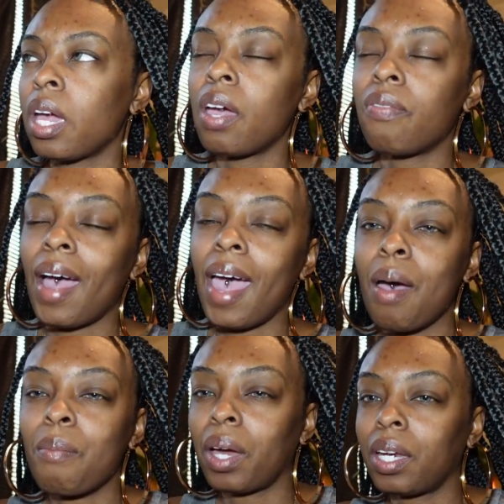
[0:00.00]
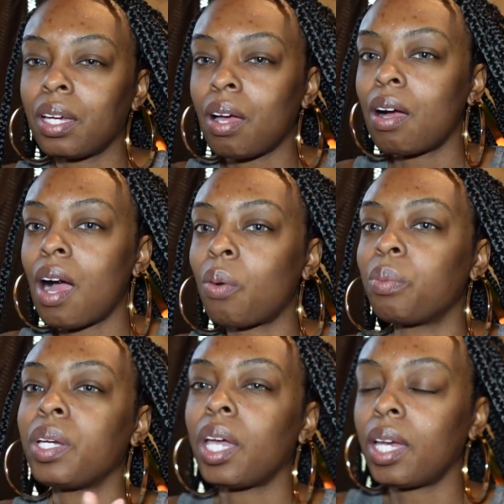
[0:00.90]
If I had money, y'all, I would
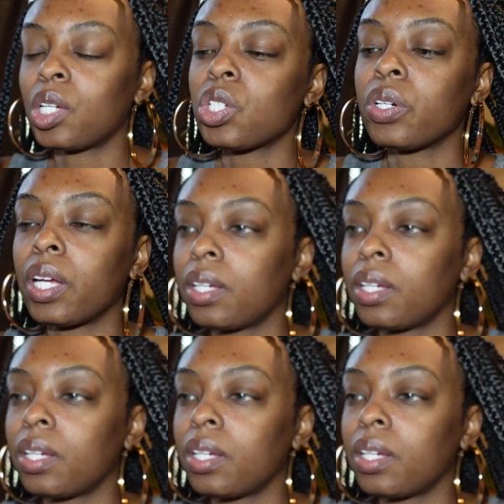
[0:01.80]
be extra.